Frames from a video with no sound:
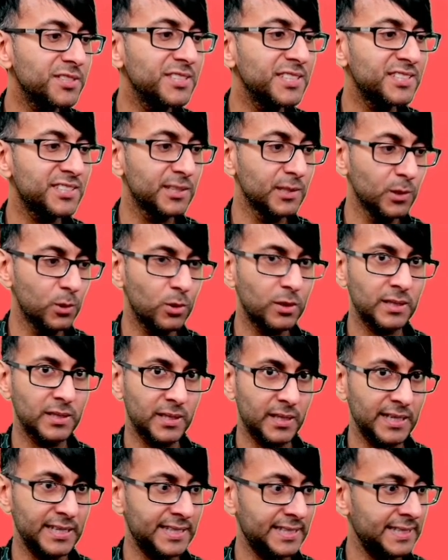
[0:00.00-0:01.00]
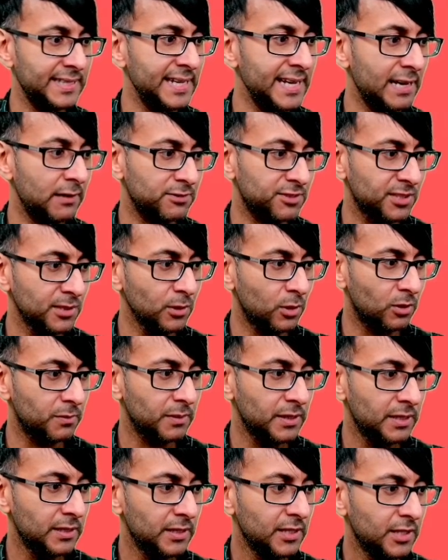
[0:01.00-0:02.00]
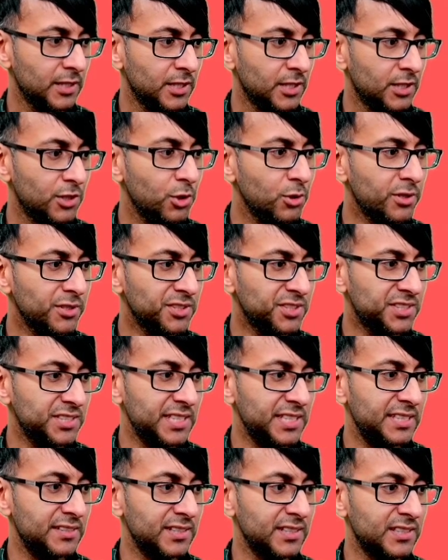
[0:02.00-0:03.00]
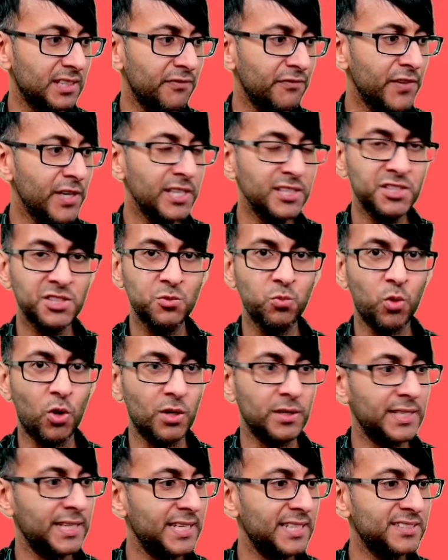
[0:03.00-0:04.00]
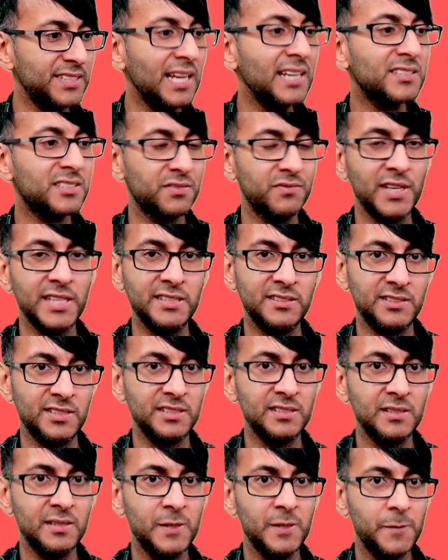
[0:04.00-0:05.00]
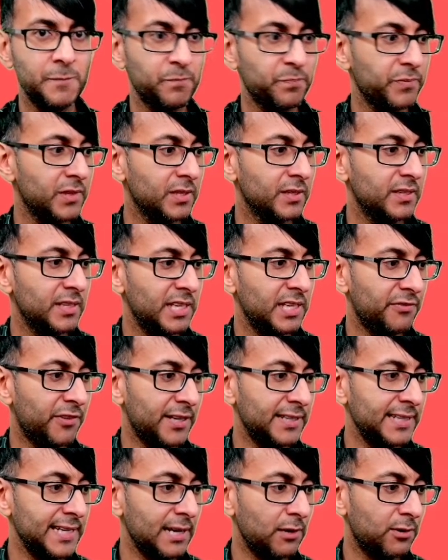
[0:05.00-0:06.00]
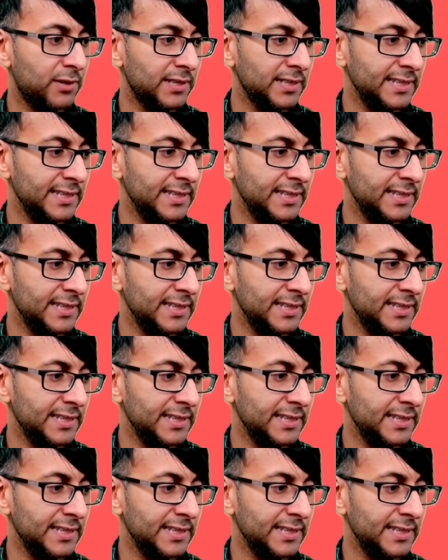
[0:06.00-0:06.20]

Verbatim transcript: does this look like now? So look, you can see that the first one is activated. If I now